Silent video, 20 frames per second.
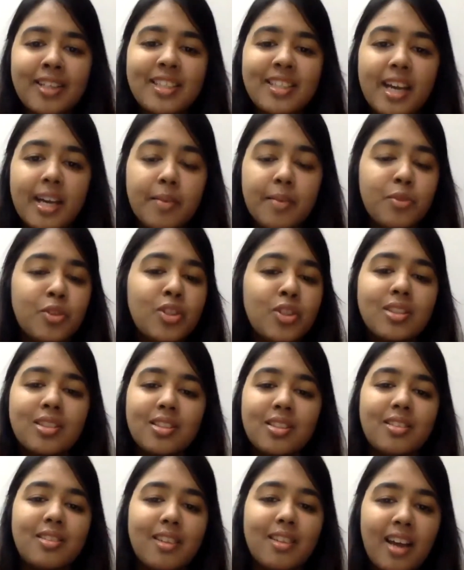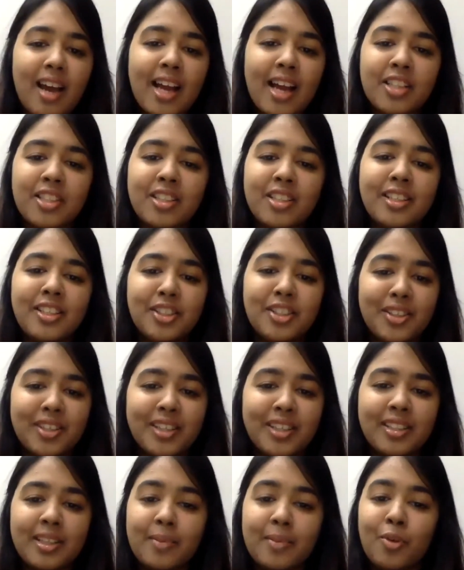at times just actually
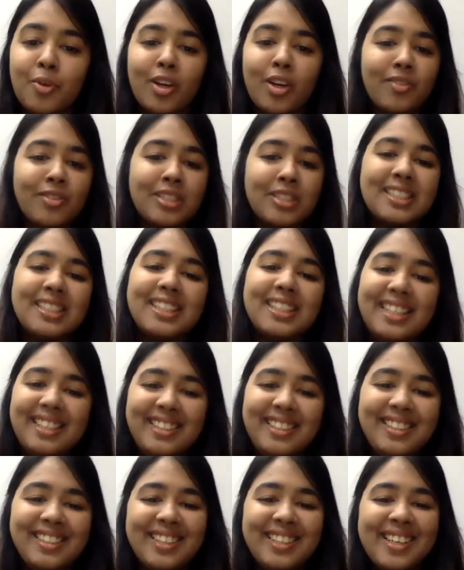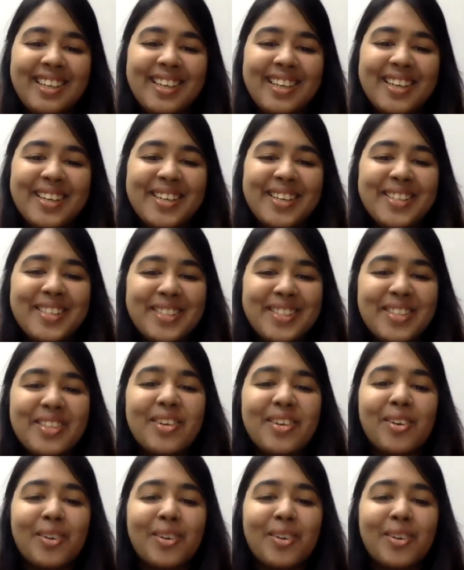hearing them, not even seeing. So